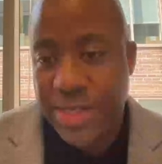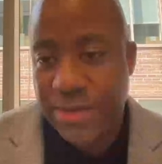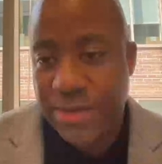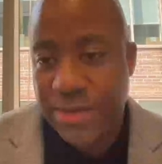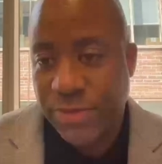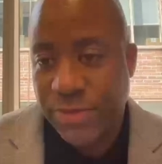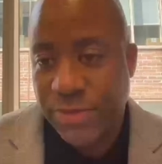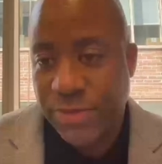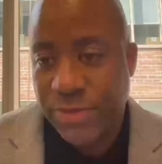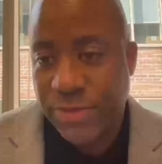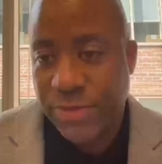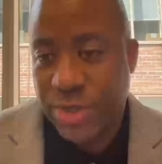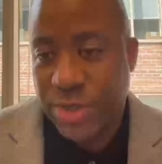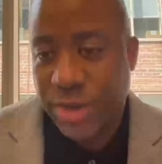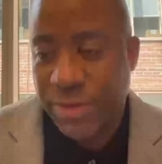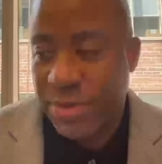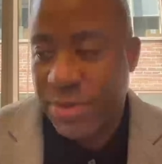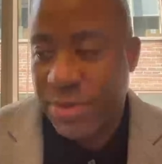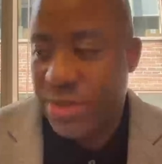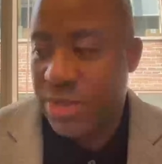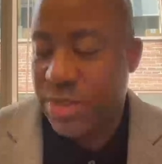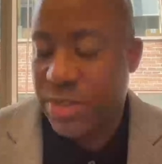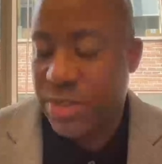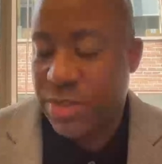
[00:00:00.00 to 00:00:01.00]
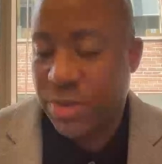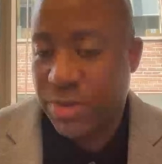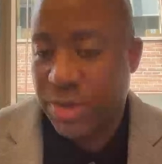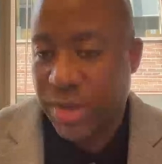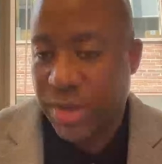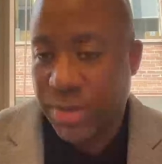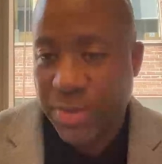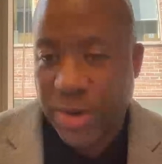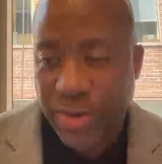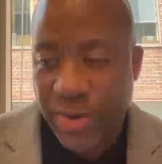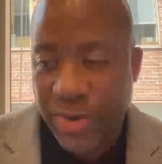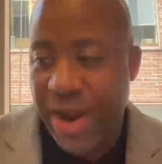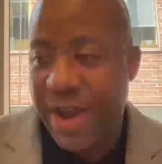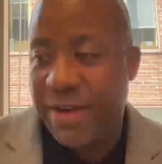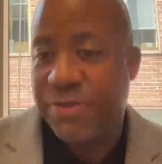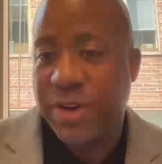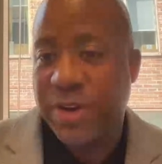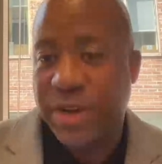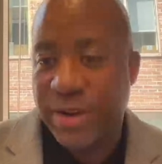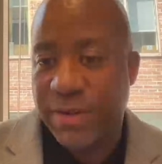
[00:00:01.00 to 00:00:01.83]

of those services or demographic